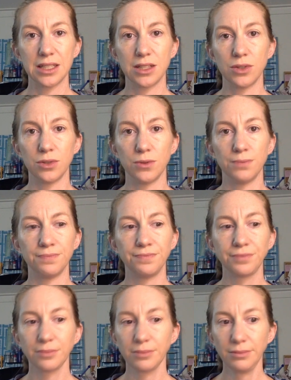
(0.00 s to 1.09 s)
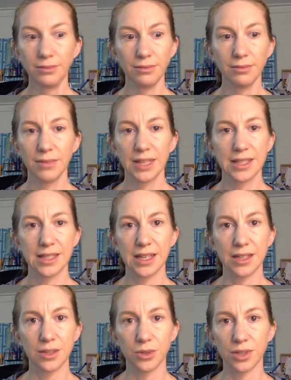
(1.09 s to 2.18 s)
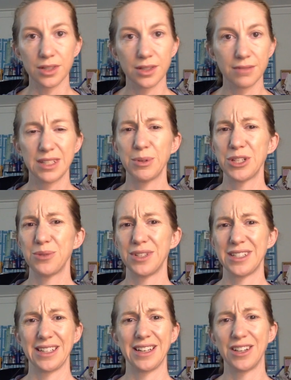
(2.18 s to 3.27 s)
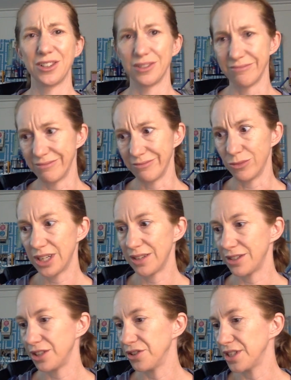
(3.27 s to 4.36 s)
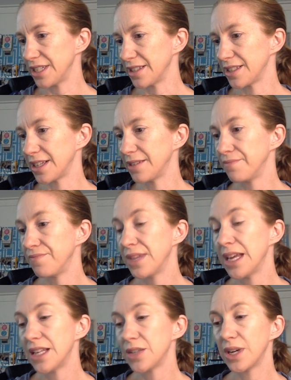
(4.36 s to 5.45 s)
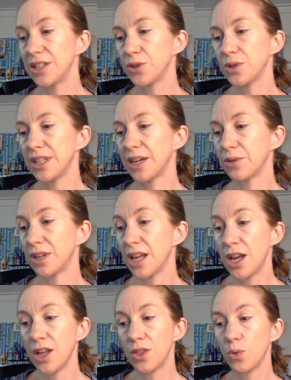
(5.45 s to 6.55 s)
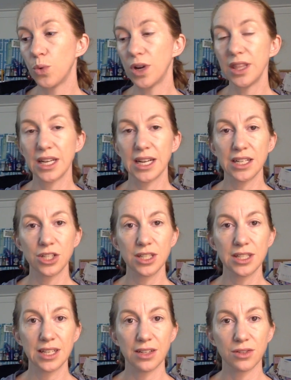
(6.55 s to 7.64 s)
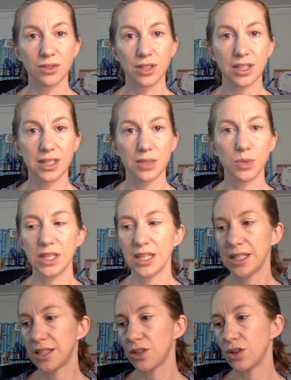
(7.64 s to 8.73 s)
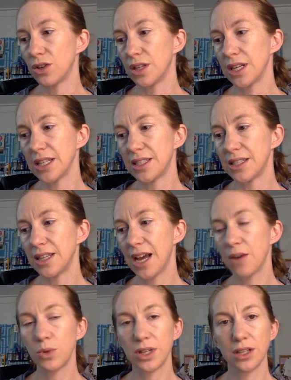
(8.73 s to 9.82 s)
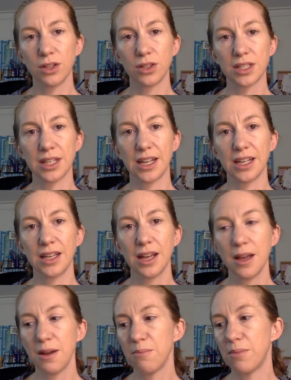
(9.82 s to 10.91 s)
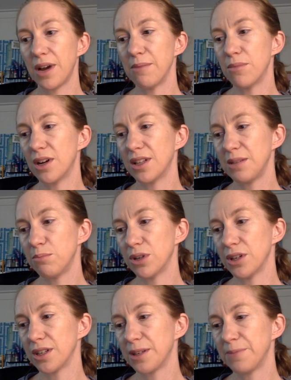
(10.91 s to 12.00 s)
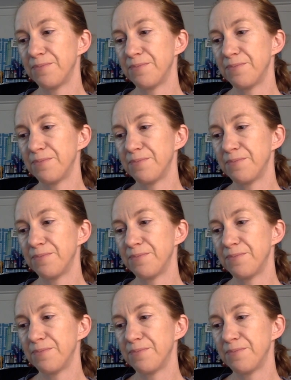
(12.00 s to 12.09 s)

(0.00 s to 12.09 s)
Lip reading: to stay indoors, especially when it's 100 and whatever degrees outside. So I enjoyed that one. The one that I just downloaded this week is called It's Not What It Looks Like by Molly Burke.